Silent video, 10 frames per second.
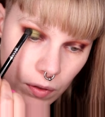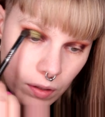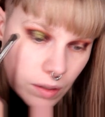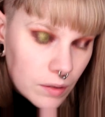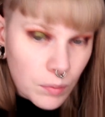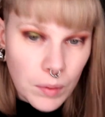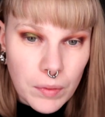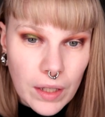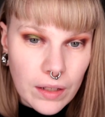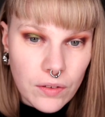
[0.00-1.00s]
I guess
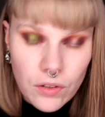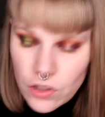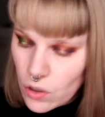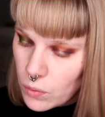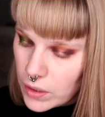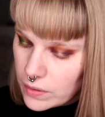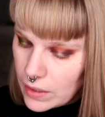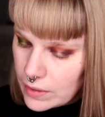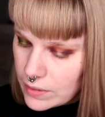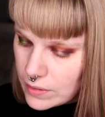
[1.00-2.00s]
maybe that is showing
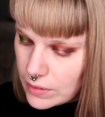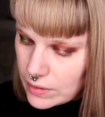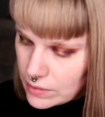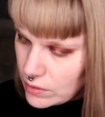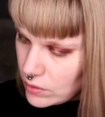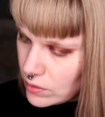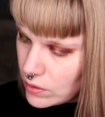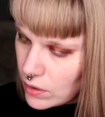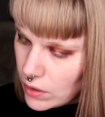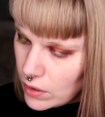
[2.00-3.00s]
that it's not
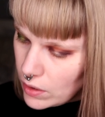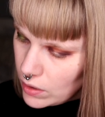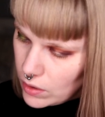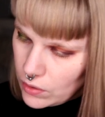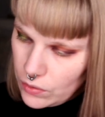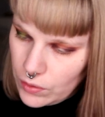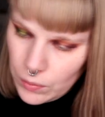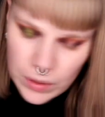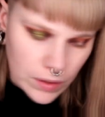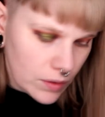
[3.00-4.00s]

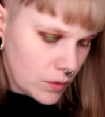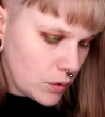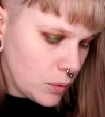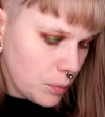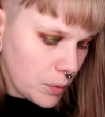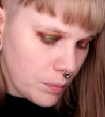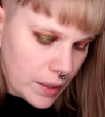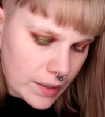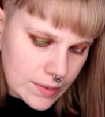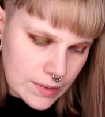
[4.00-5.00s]
doing the super
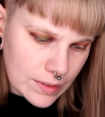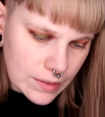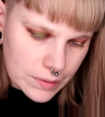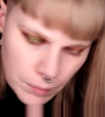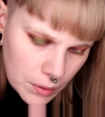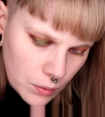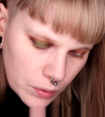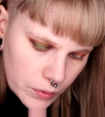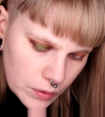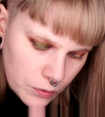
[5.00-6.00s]
best. But
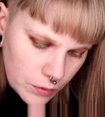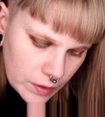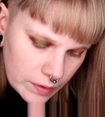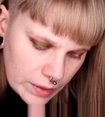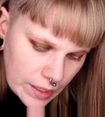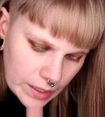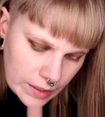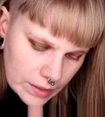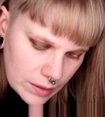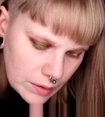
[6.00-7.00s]
also it feels
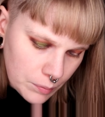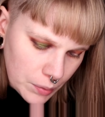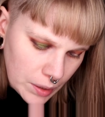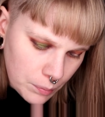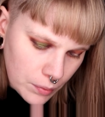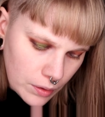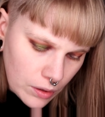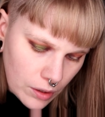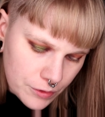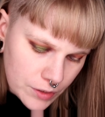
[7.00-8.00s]
like people
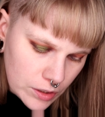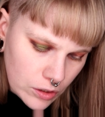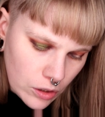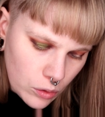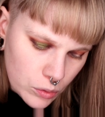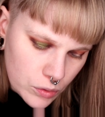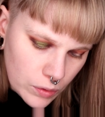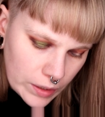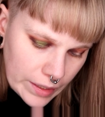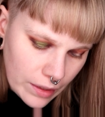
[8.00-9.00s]
often go
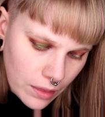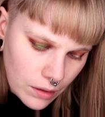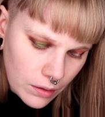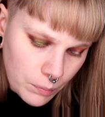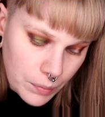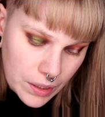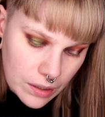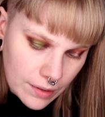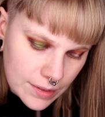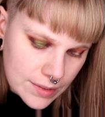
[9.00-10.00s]
to Lethal
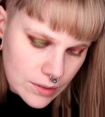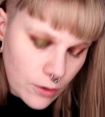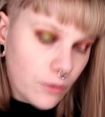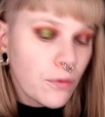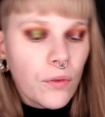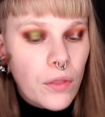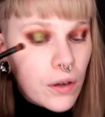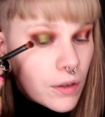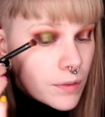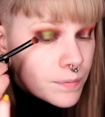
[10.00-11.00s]
because of
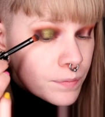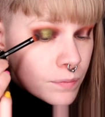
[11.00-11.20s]
their